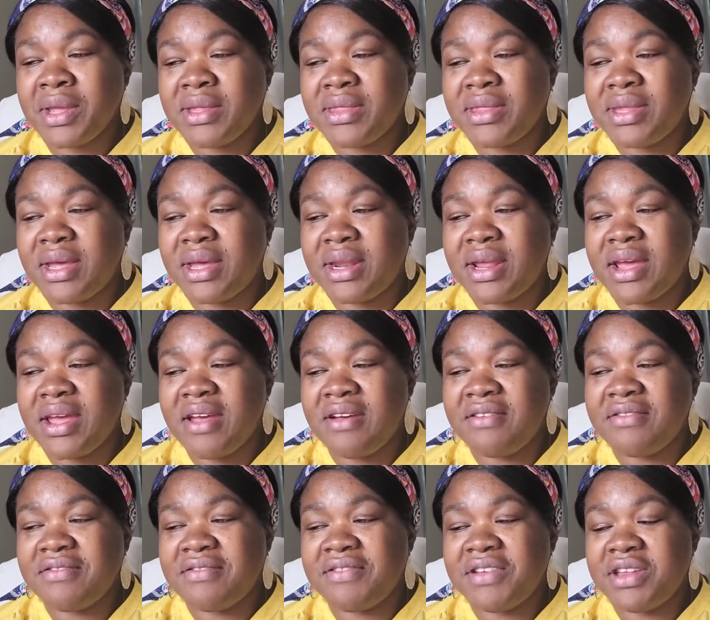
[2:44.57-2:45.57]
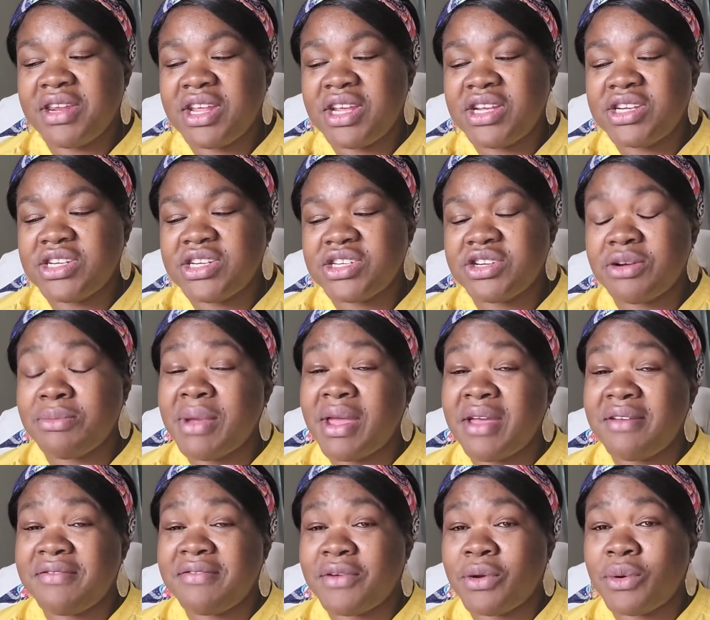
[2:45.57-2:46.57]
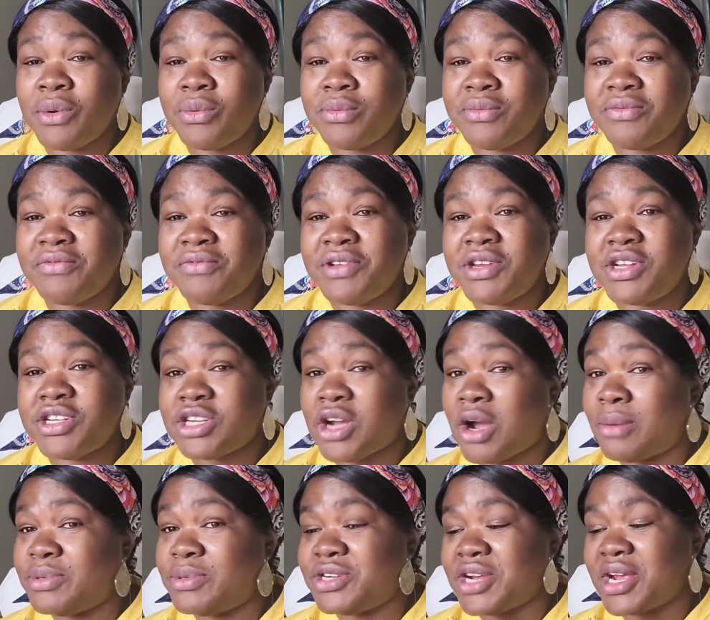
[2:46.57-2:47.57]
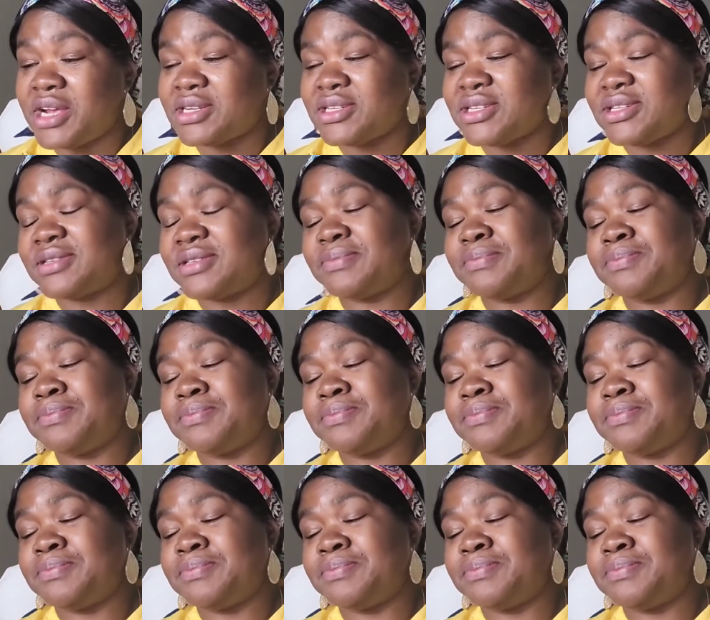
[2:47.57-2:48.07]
that I have finished, some FO, finished objects.